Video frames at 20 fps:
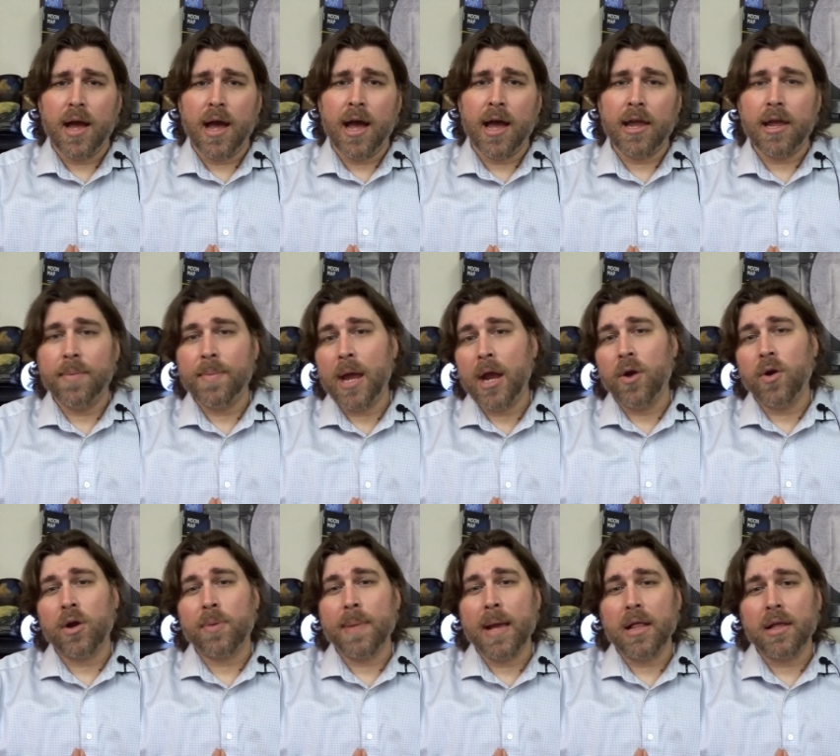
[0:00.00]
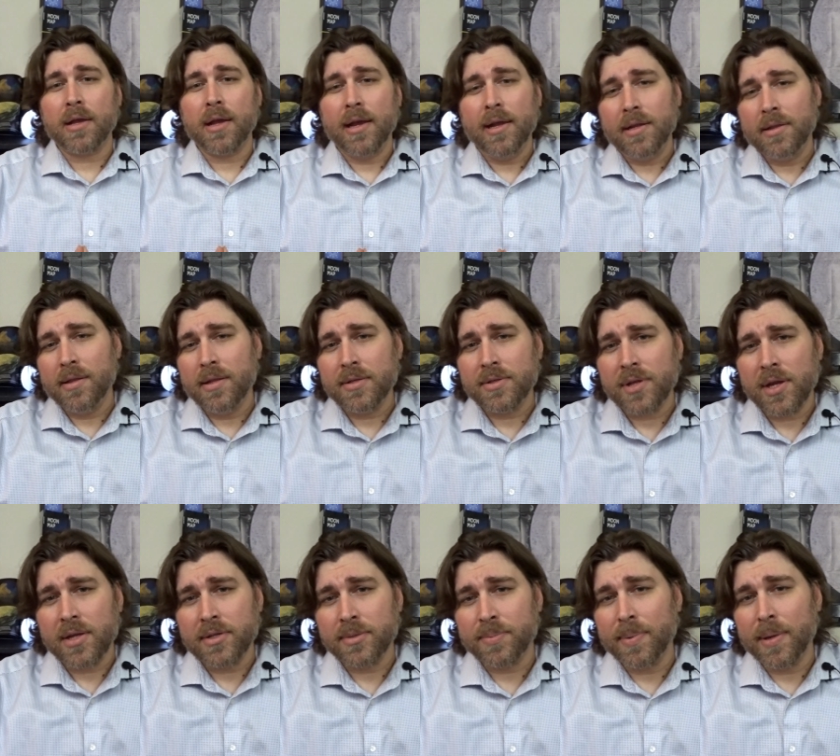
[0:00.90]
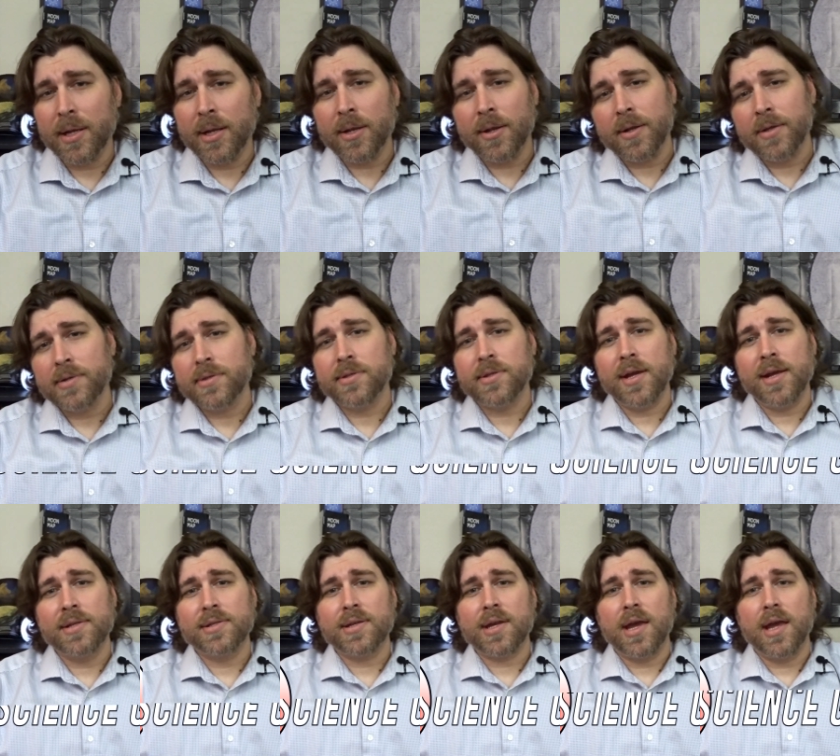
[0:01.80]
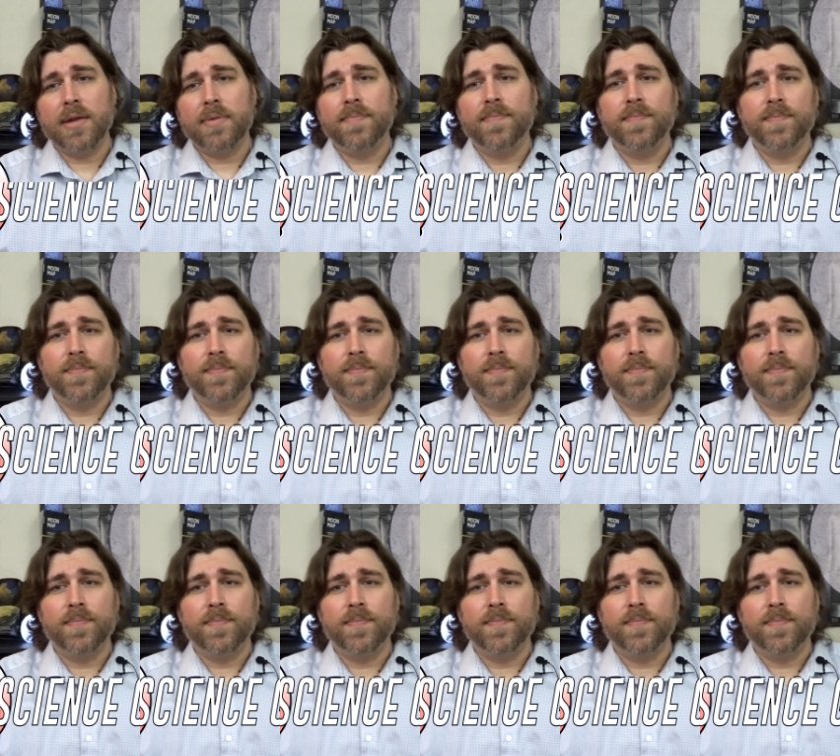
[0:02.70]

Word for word: I am Eric Malikyte, and this has been Science Get.